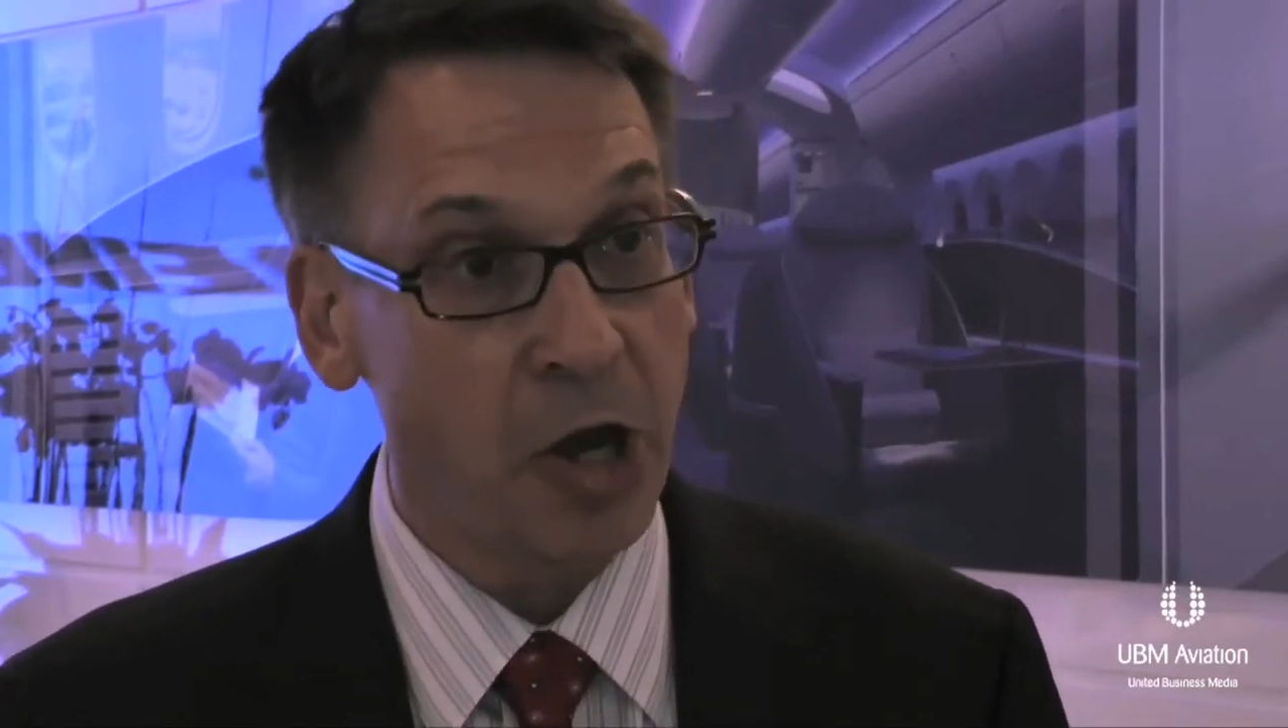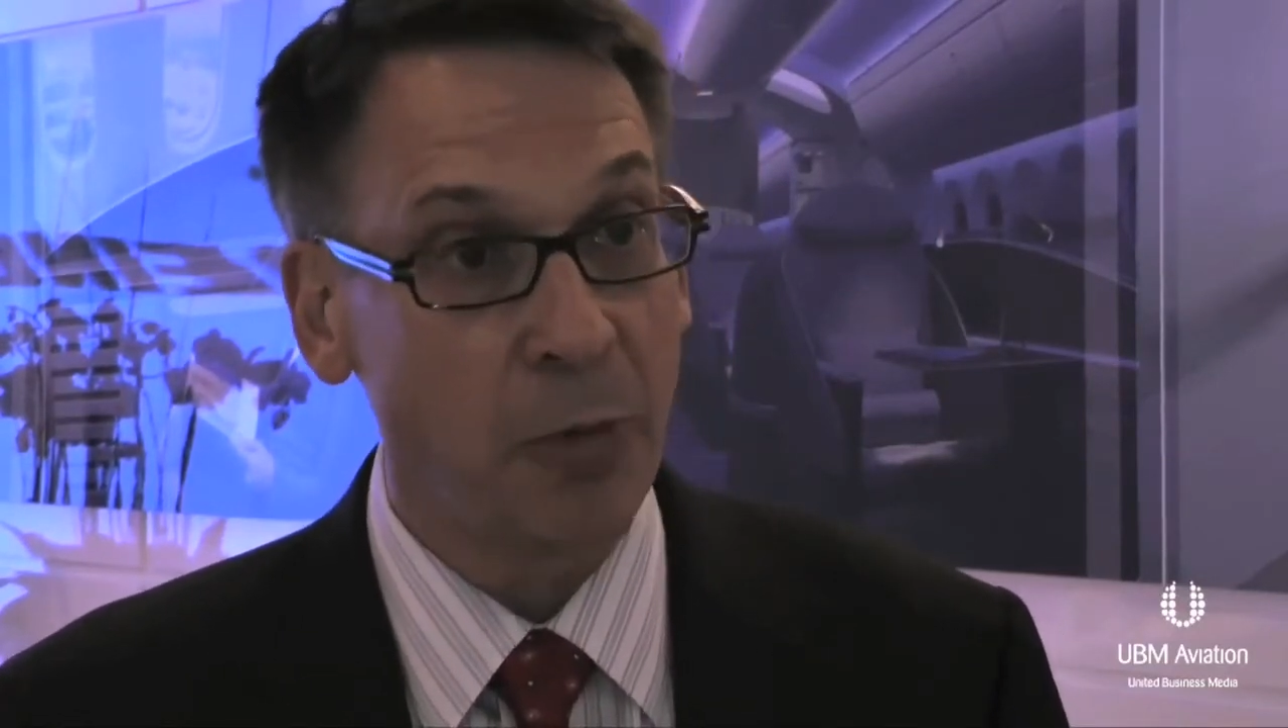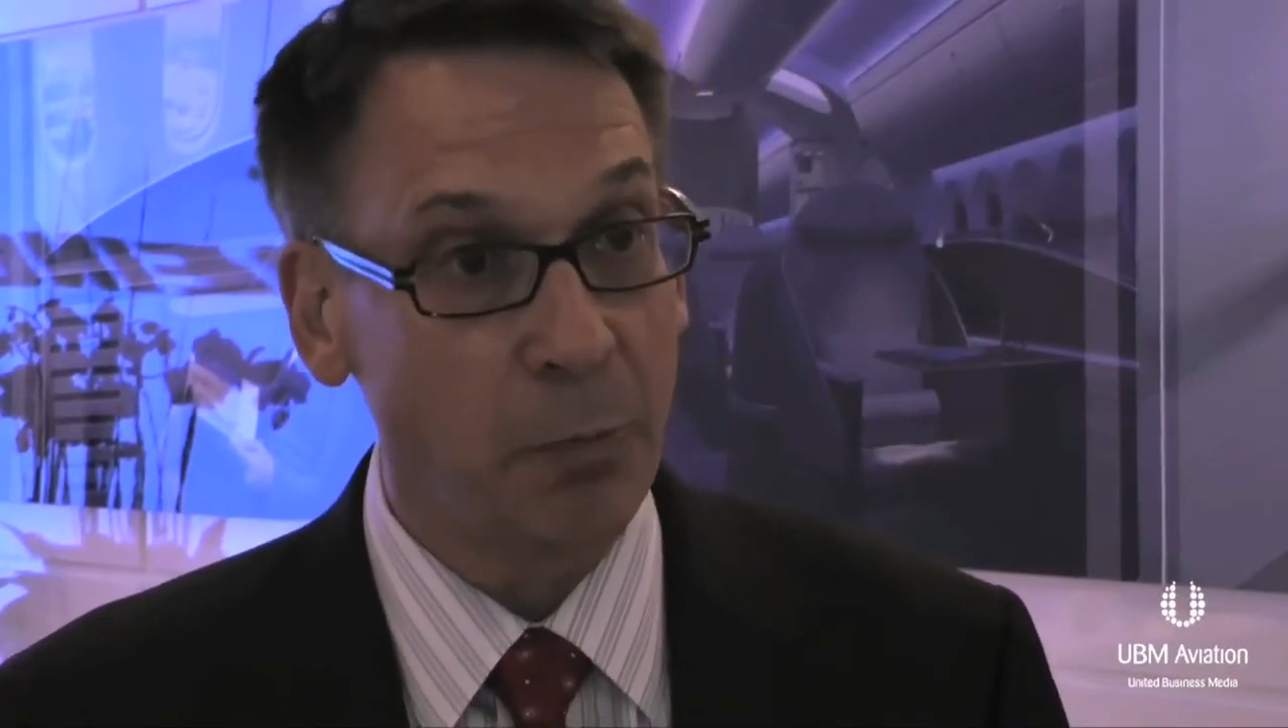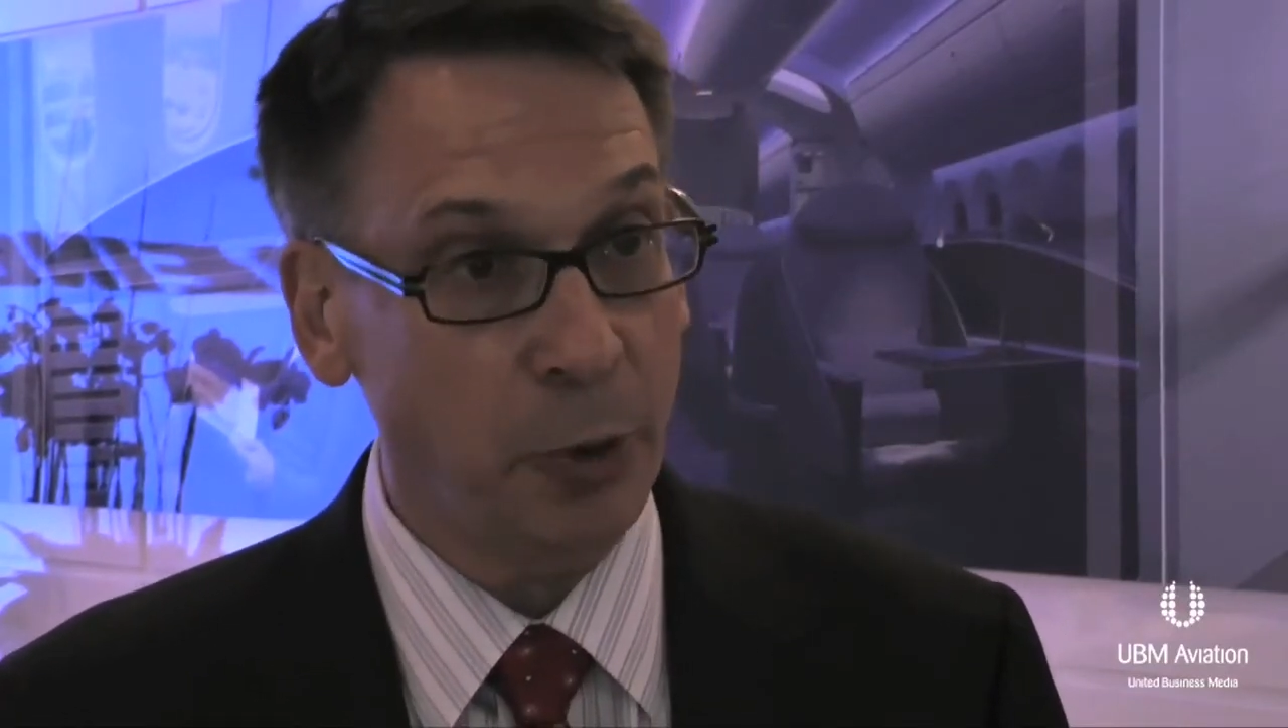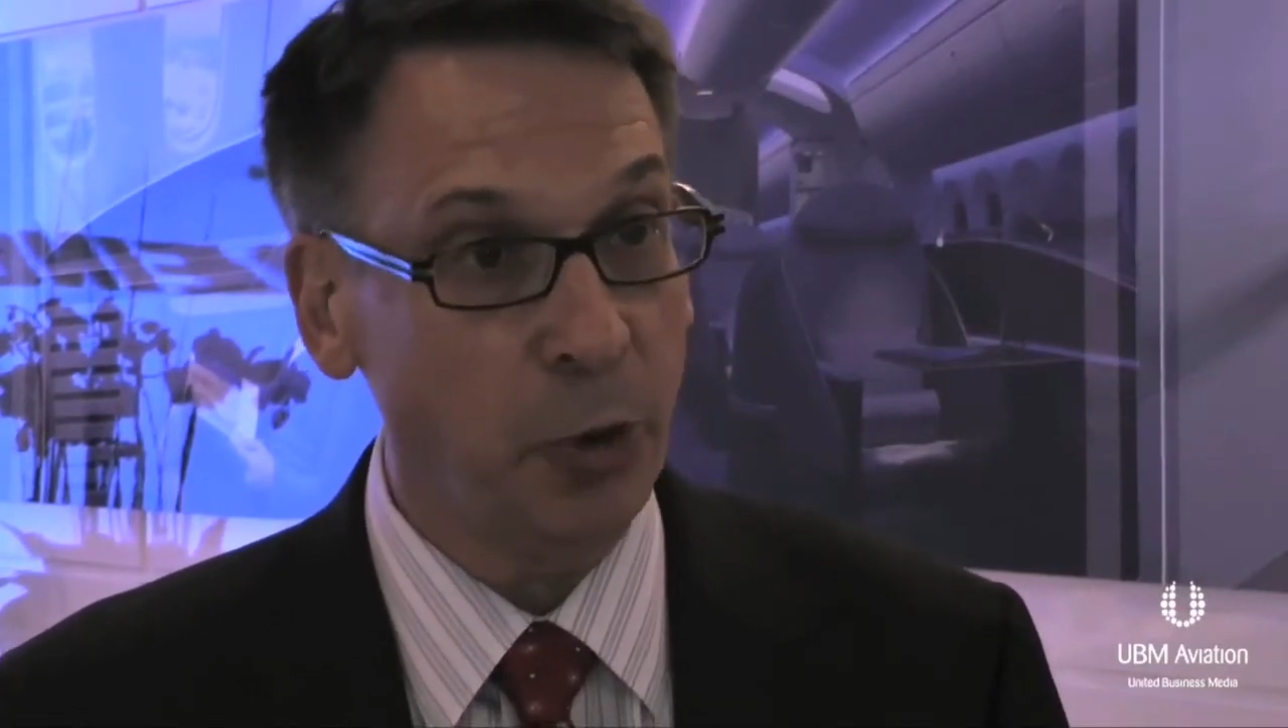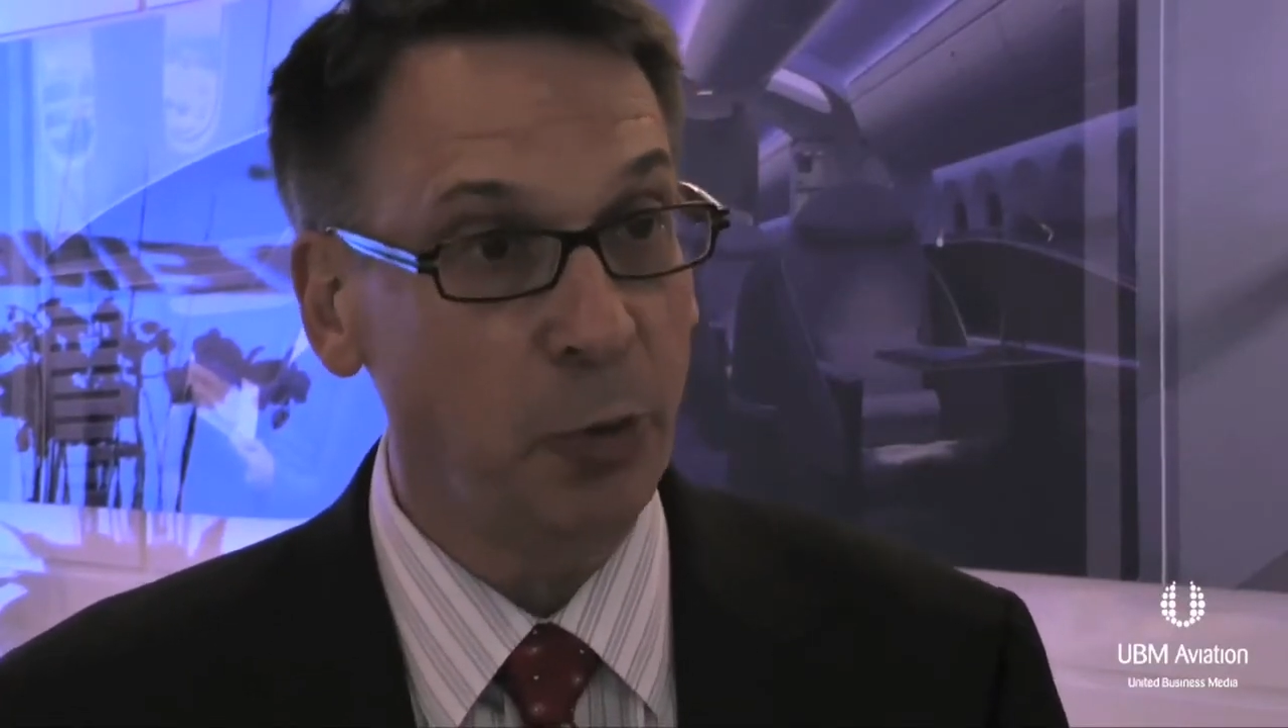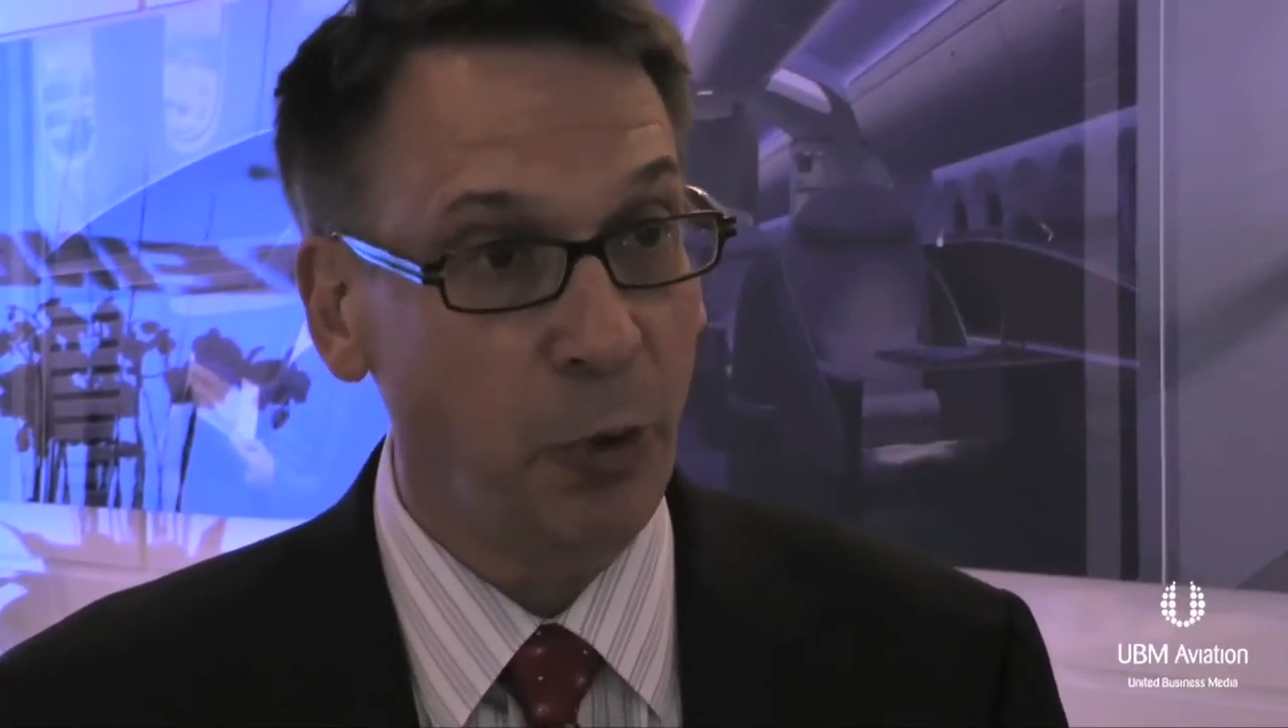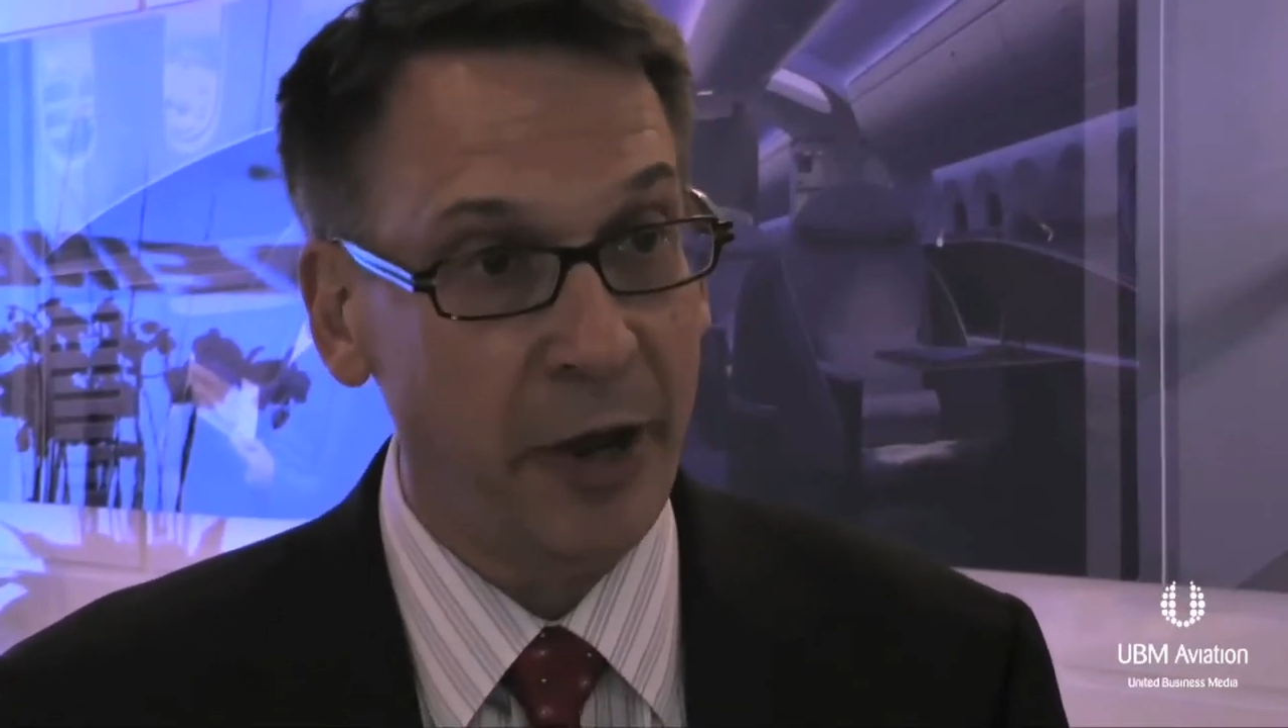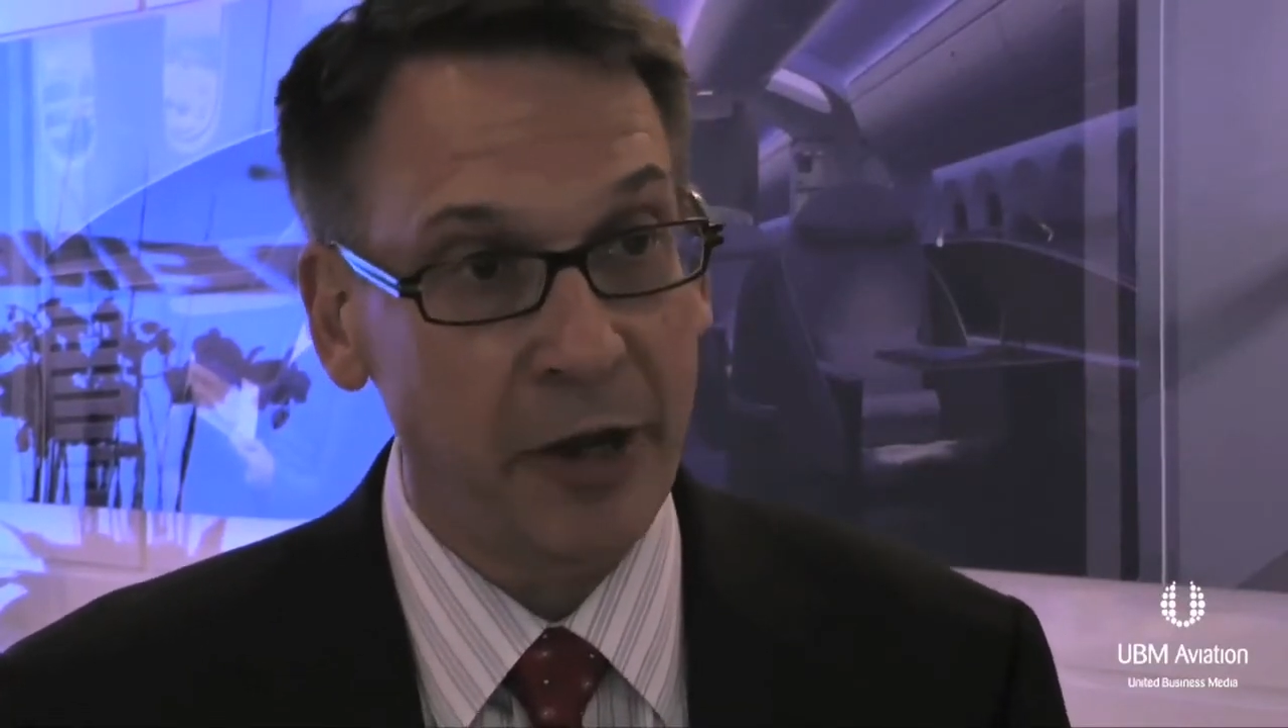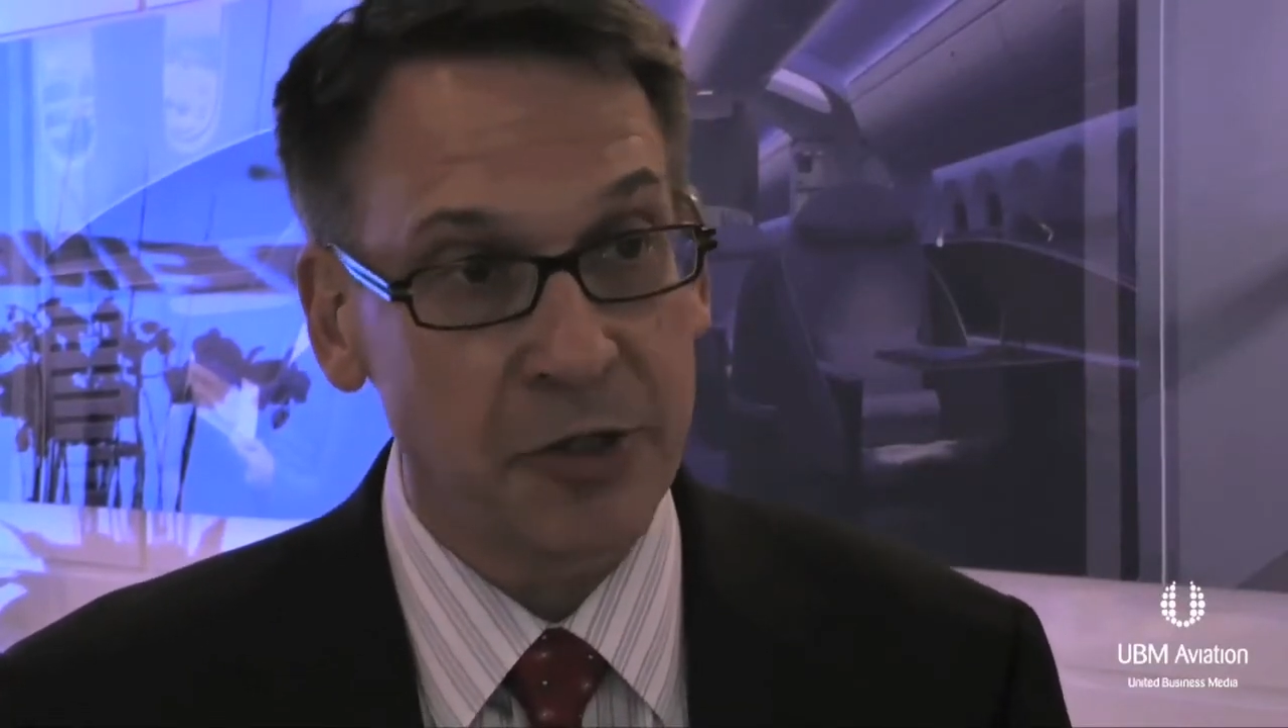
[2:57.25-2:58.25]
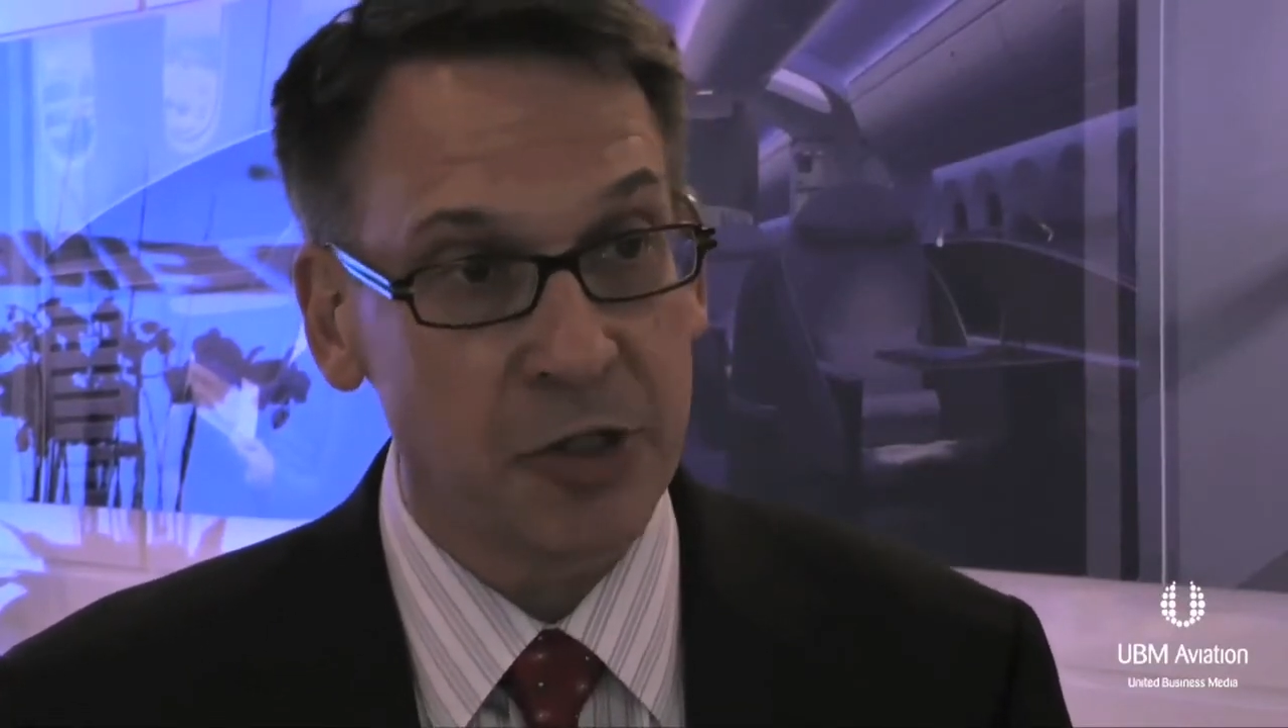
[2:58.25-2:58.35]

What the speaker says: not a build plan,